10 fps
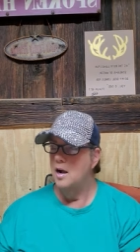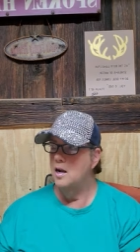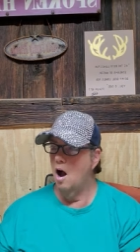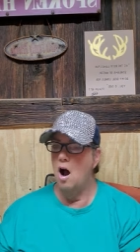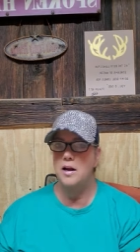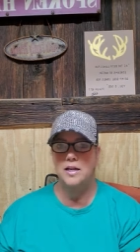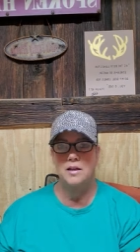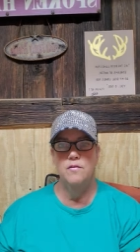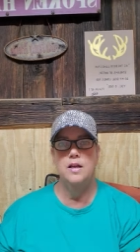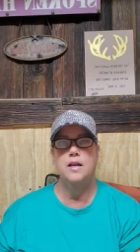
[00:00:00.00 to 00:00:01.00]
God
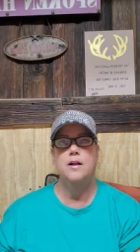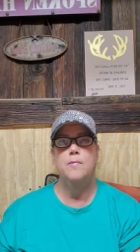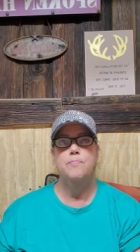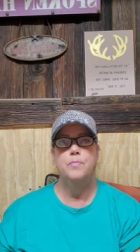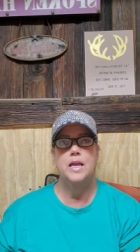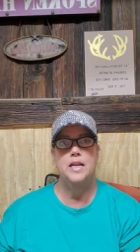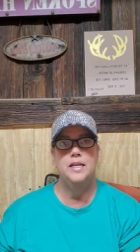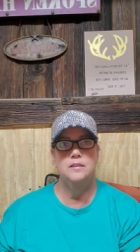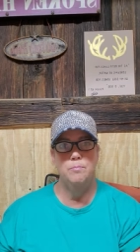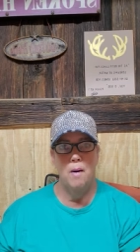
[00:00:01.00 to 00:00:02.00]
giving in
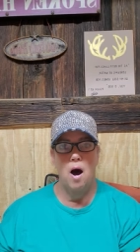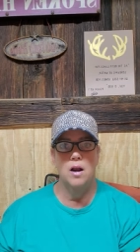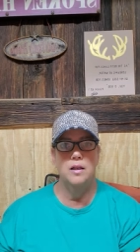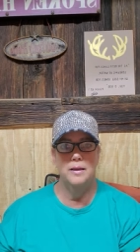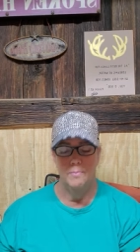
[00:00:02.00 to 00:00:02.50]
his bodily